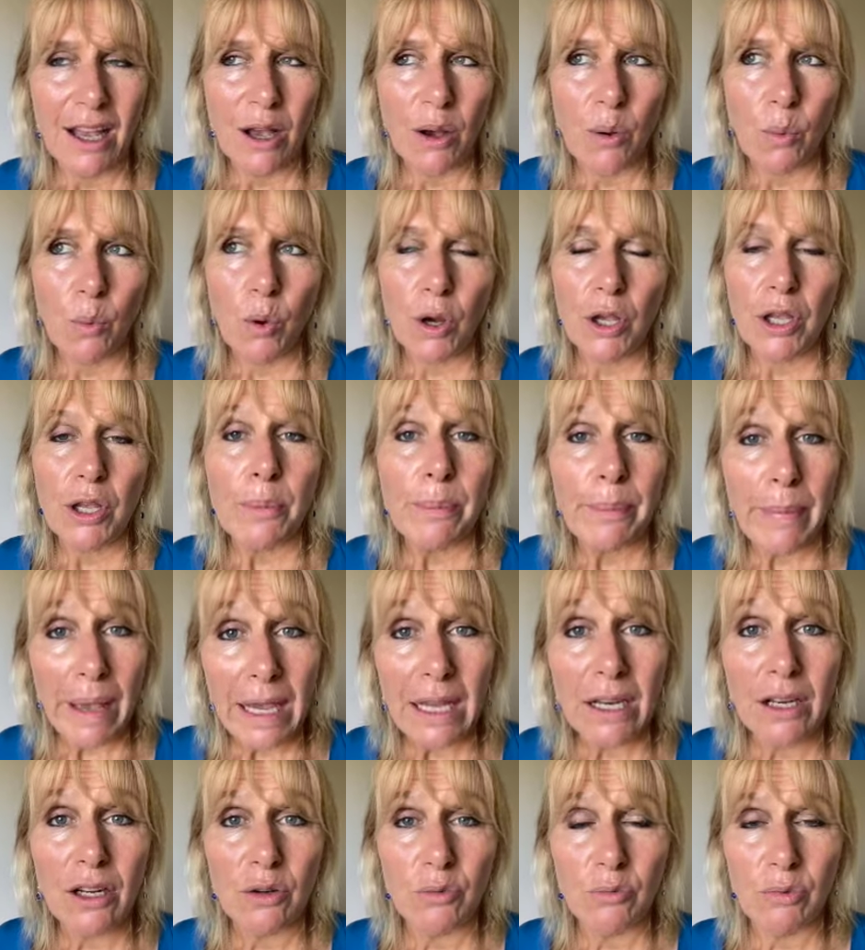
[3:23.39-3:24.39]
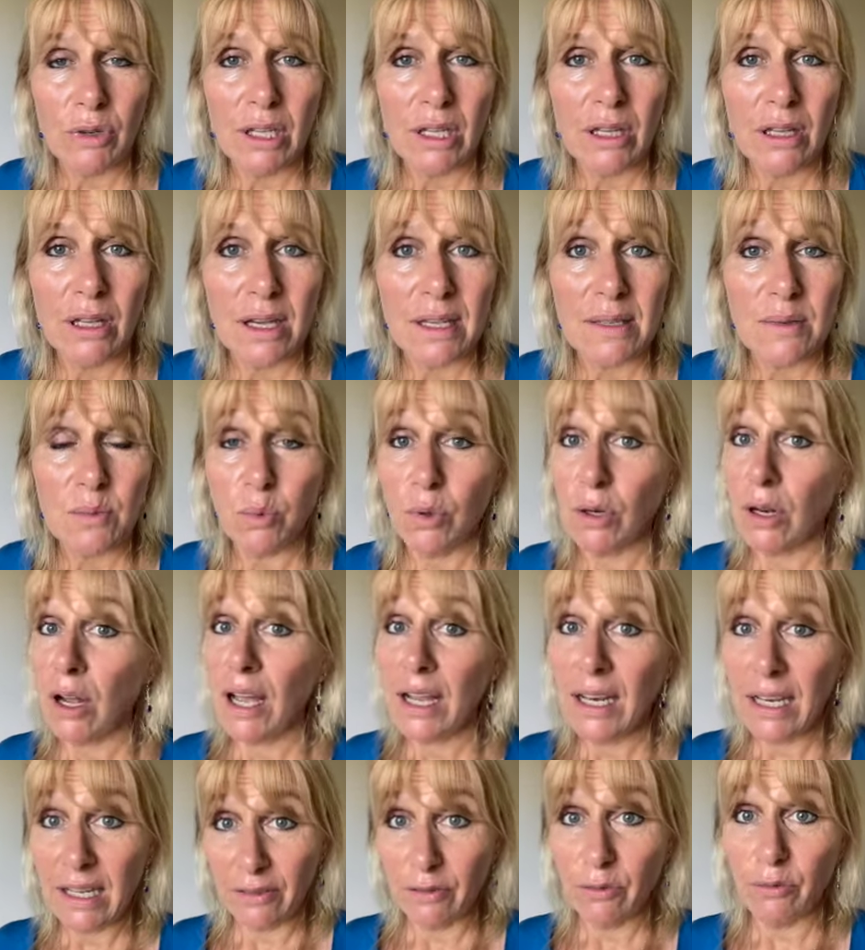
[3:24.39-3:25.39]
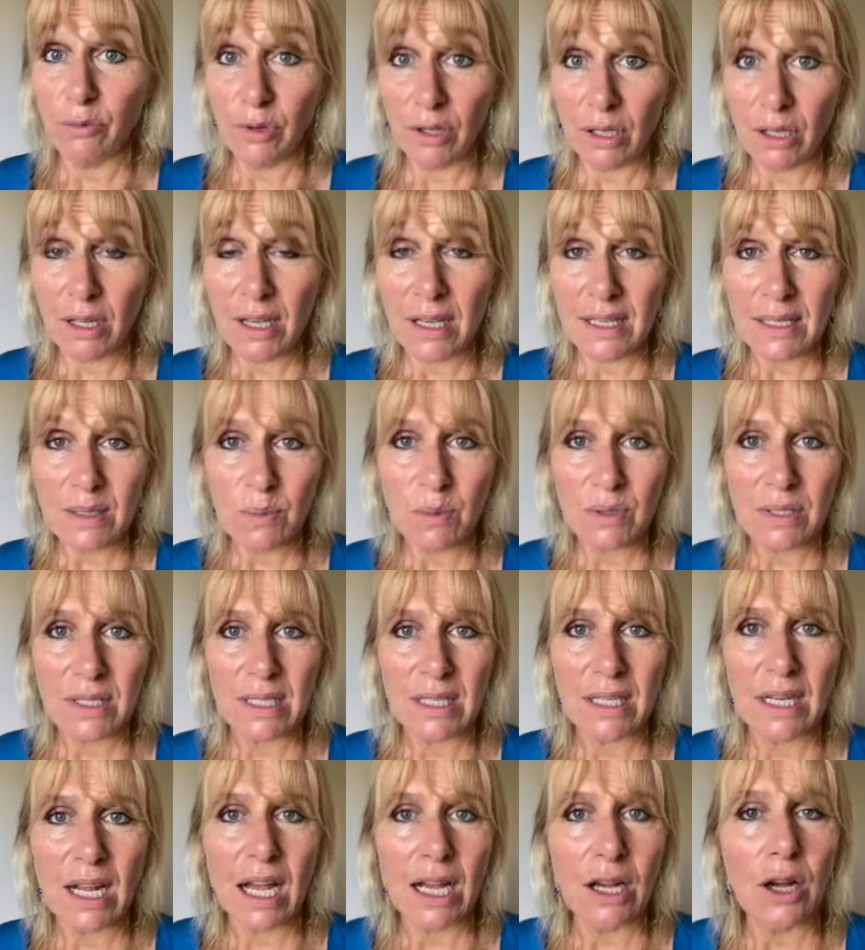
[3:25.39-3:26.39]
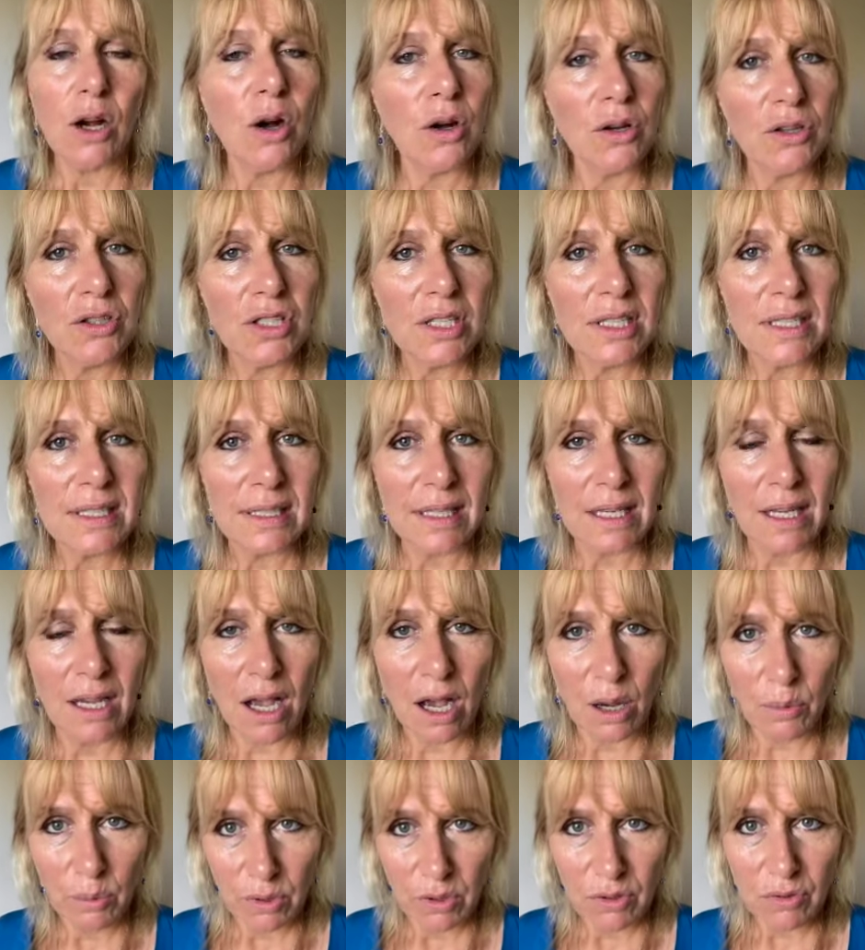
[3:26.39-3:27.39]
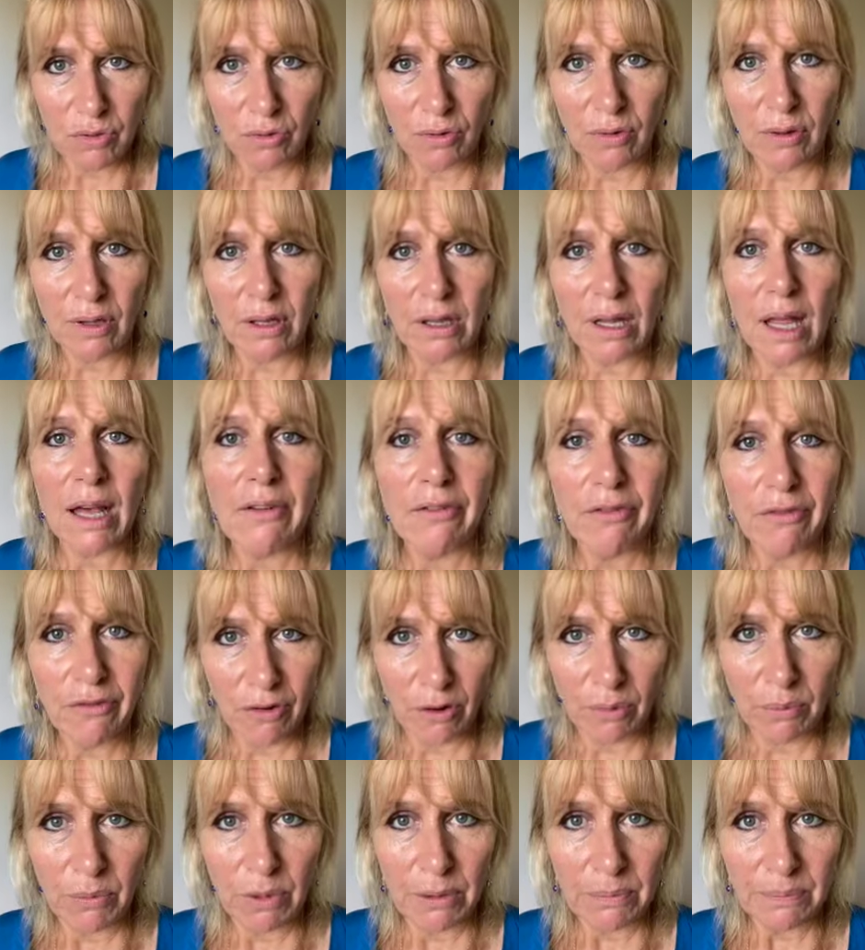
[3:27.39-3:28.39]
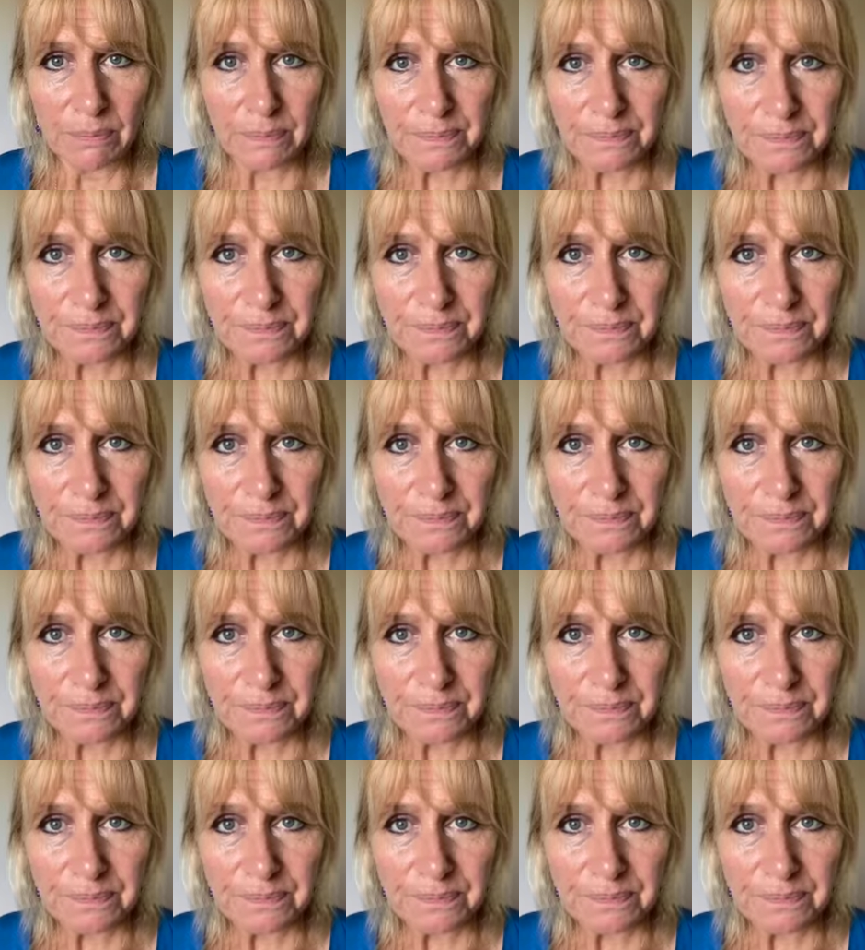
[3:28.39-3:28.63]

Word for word: what you may not realize, what I never realized, was that unconsciously I withdrew the love from them.